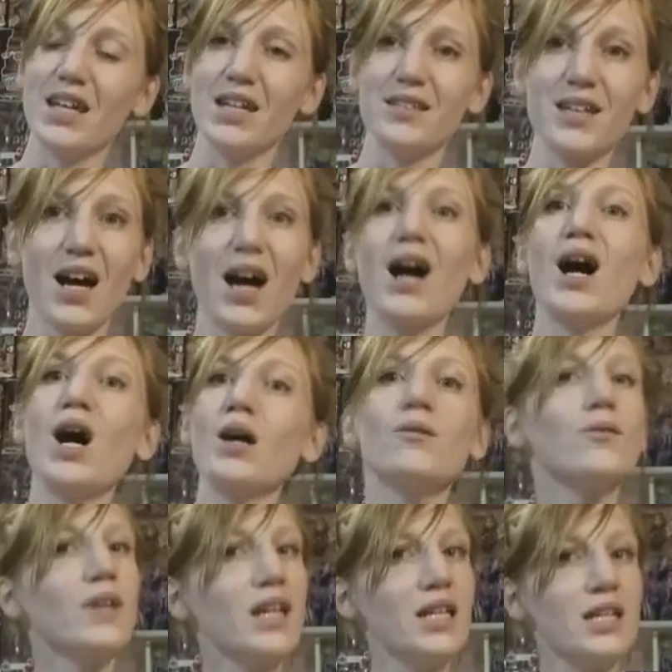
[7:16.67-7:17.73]
These
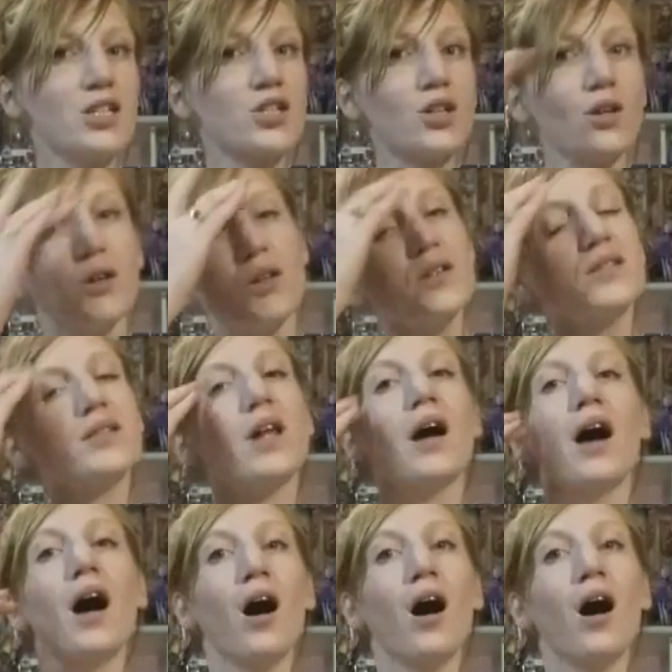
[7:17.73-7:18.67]
are reissues,